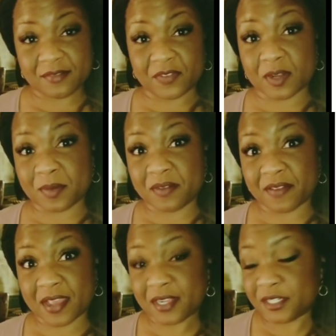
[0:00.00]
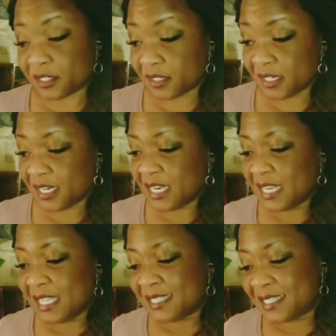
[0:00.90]
Affirmative action.
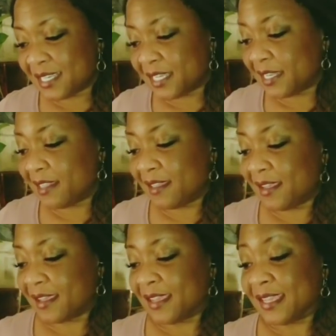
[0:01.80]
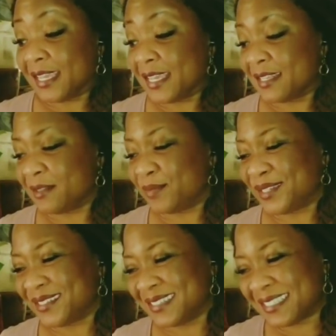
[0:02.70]
It's a good thing, I guess,
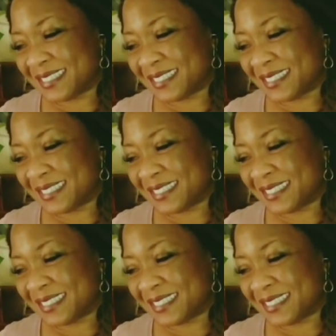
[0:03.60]
but